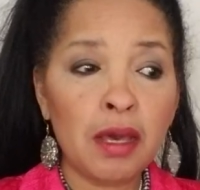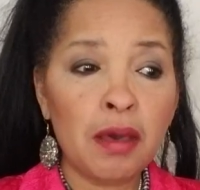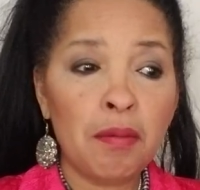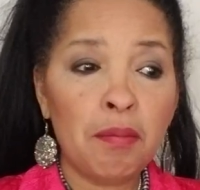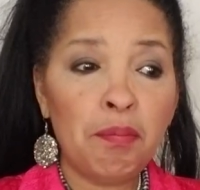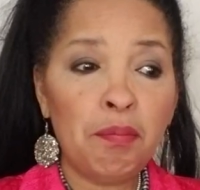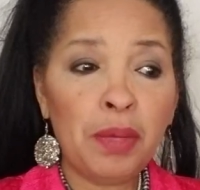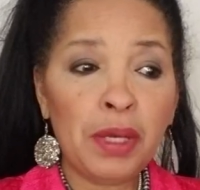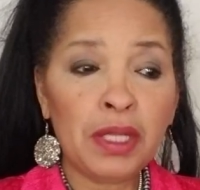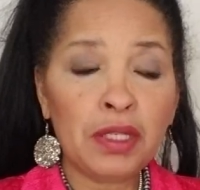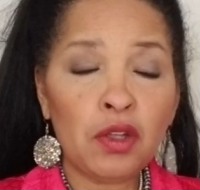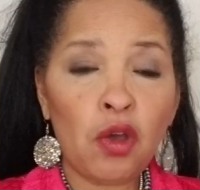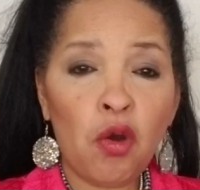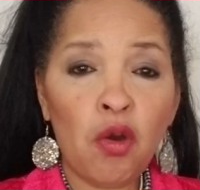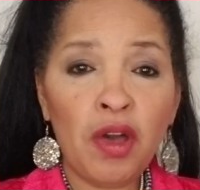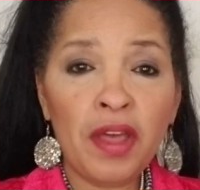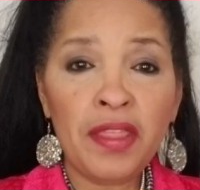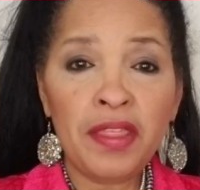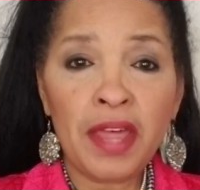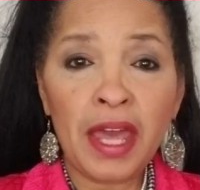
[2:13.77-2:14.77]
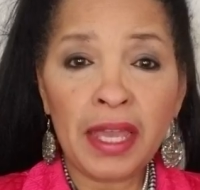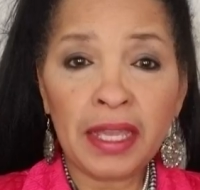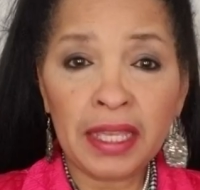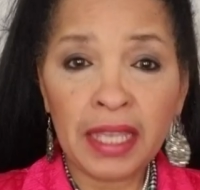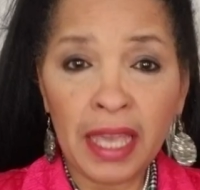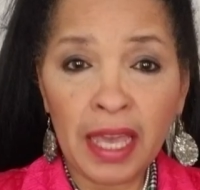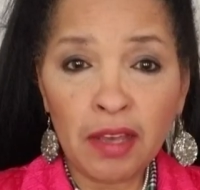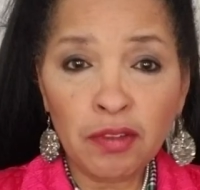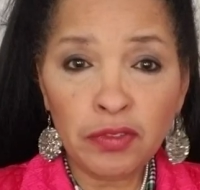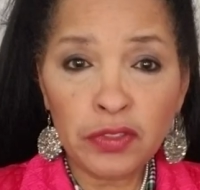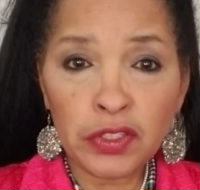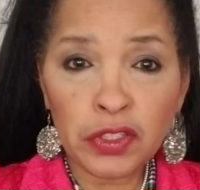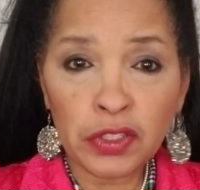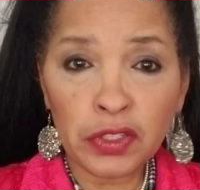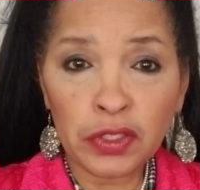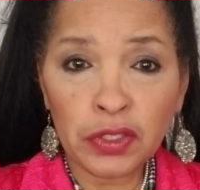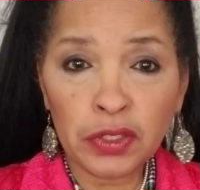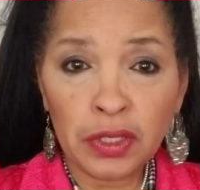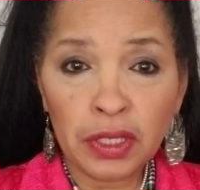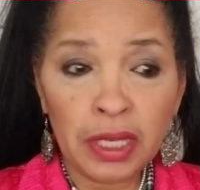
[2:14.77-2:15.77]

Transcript: but on that counter,